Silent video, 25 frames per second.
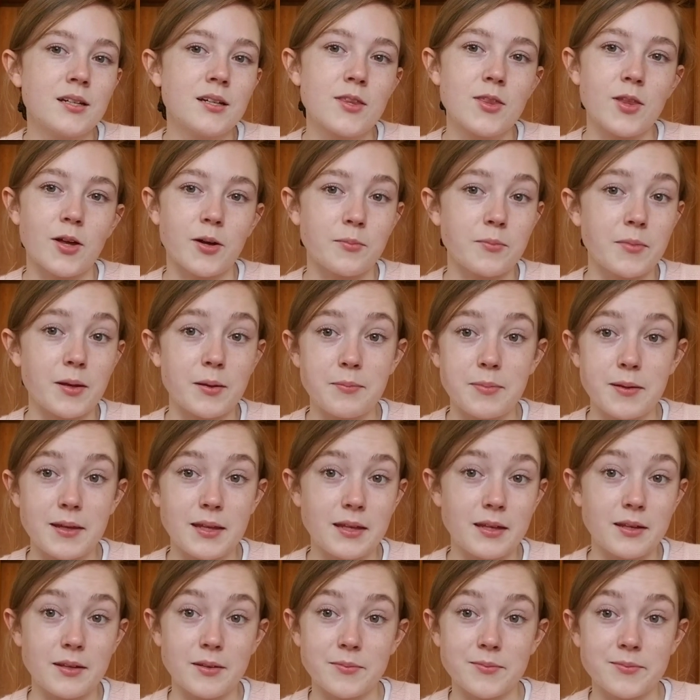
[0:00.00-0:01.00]
thought
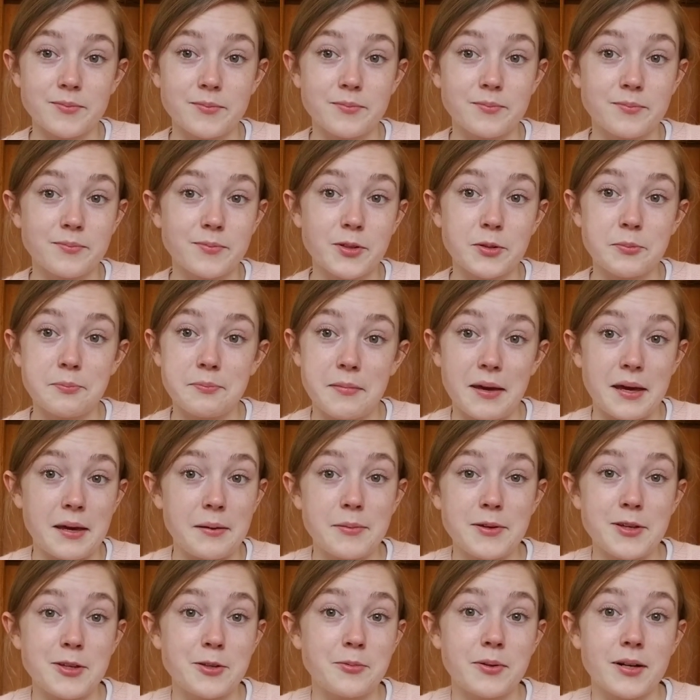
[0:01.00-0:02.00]
maybe
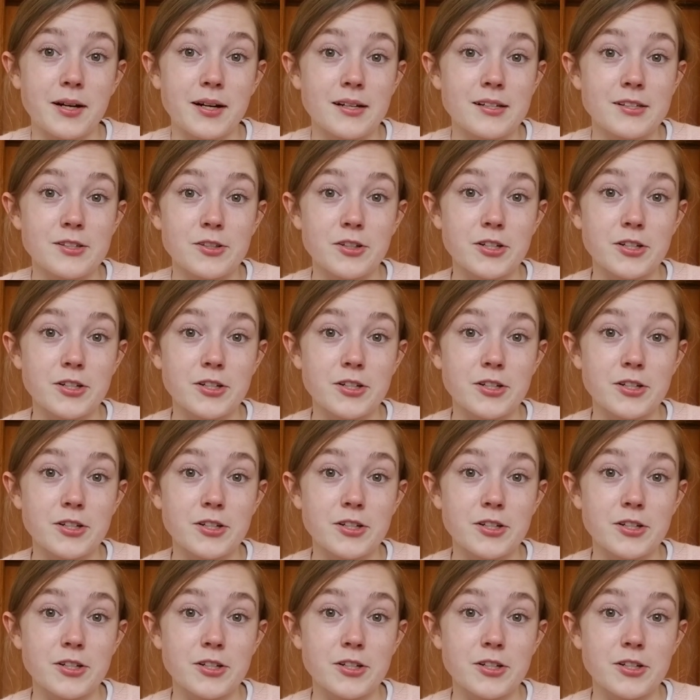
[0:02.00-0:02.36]
maybe you guys